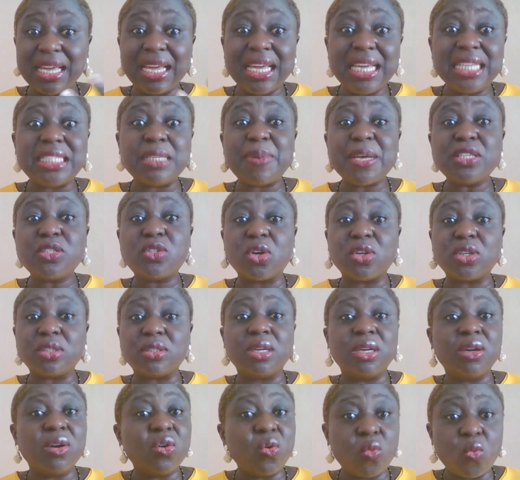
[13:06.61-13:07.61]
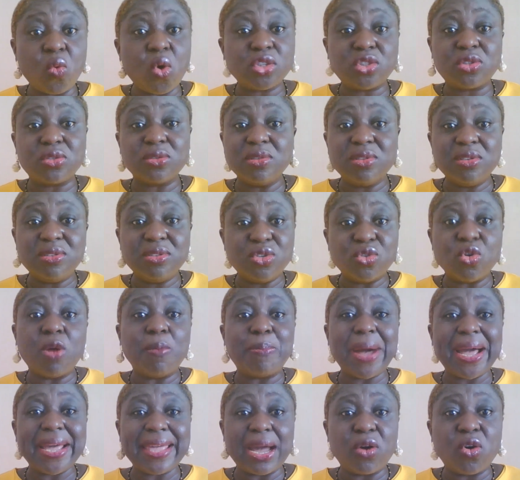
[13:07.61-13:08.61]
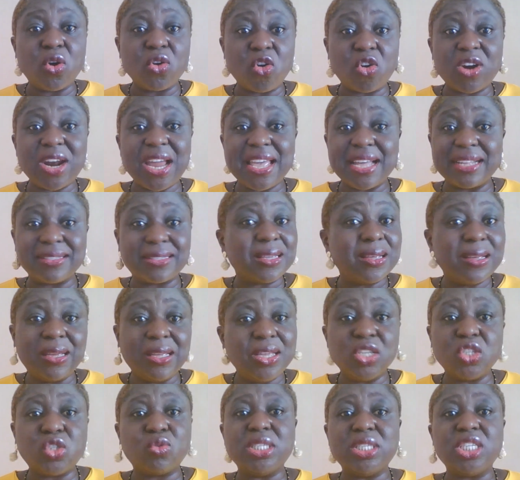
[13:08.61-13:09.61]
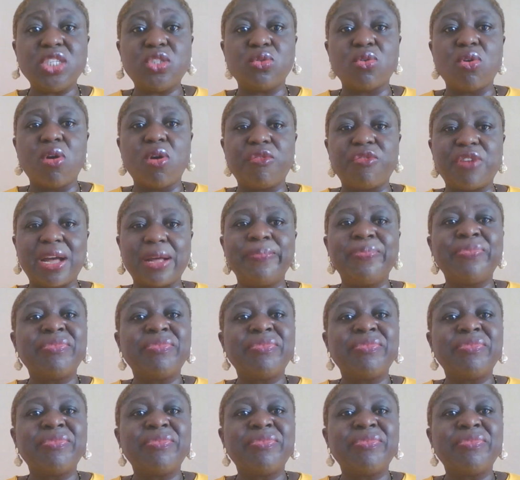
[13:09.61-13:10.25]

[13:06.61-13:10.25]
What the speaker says: It depends on what your buyer or your client is ready to offer.